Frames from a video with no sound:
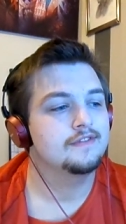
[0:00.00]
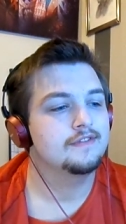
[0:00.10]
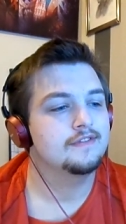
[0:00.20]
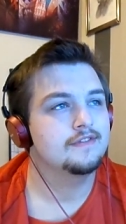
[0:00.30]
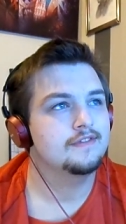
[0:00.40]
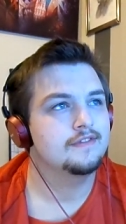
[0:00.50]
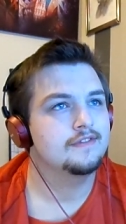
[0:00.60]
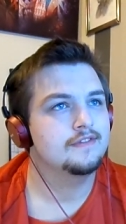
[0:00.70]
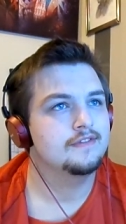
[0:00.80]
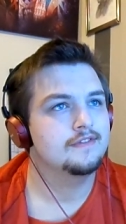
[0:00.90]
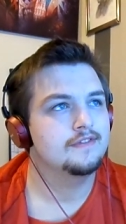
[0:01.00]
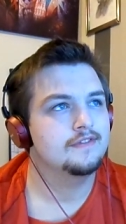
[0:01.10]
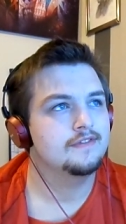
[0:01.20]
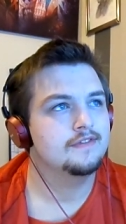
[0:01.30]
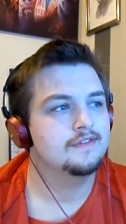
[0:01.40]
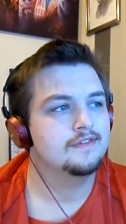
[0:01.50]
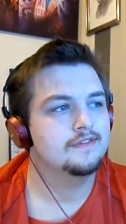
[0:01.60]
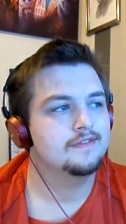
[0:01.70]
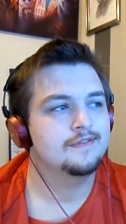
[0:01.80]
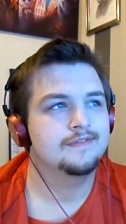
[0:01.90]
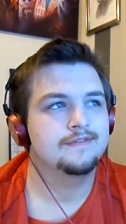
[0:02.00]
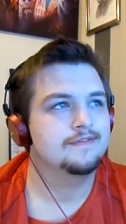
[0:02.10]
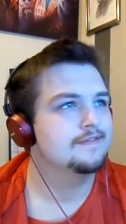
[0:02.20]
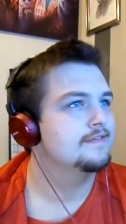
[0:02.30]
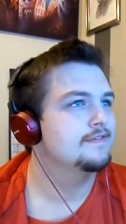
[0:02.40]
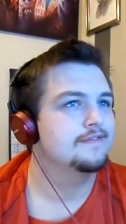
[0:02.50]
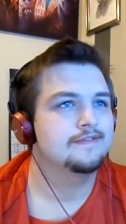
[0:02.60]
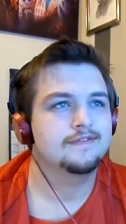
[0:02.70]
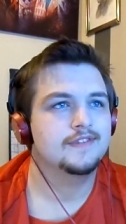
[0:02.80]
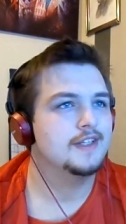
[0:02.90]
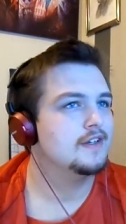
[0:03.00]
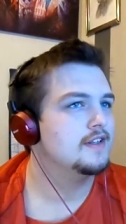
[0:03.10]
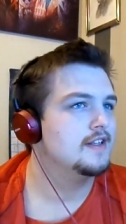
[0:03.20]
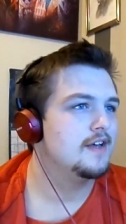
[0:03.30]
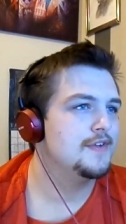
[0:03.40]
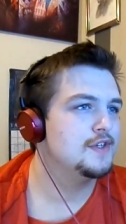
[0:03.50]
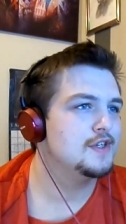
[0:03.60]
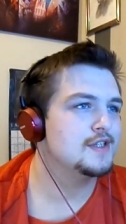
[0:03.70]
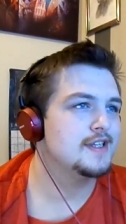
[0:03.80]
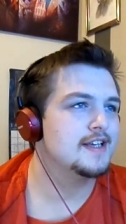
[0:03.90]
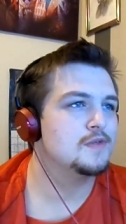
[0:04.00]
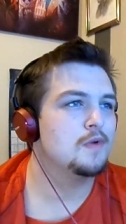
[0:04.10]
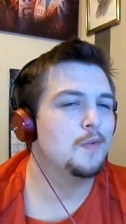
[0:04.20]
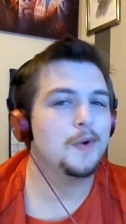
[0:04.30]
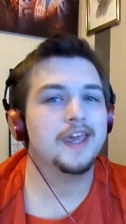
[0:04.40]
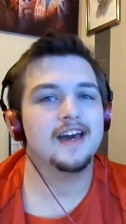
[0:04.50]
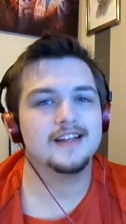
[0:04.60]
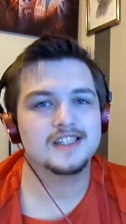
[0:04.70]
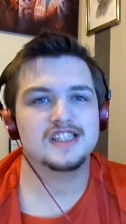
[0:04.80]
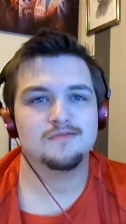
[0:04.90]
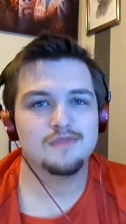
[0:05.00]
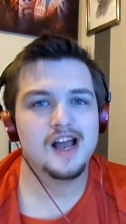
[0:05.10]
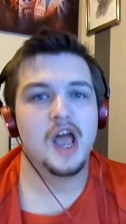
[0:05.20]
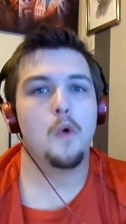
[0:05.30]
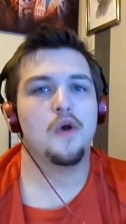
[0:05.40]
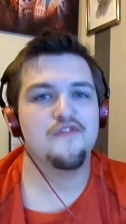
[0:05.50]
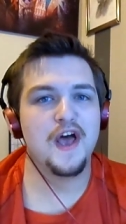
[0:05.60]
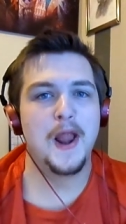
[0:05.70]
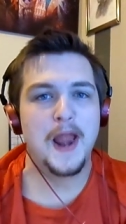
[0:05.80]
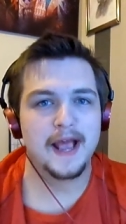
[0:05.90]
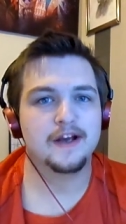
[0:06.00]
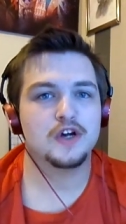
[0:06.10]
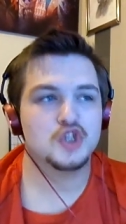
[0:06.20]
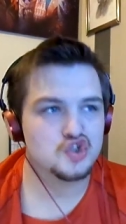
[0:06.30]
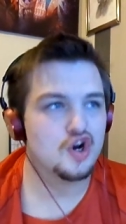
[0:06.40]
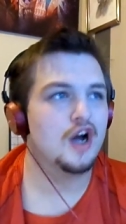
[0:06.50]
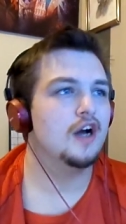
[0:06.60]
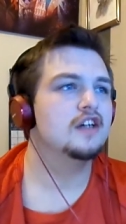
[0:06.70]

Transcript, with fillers: serve life. Always. Just as we were getting somewhere with Elektra.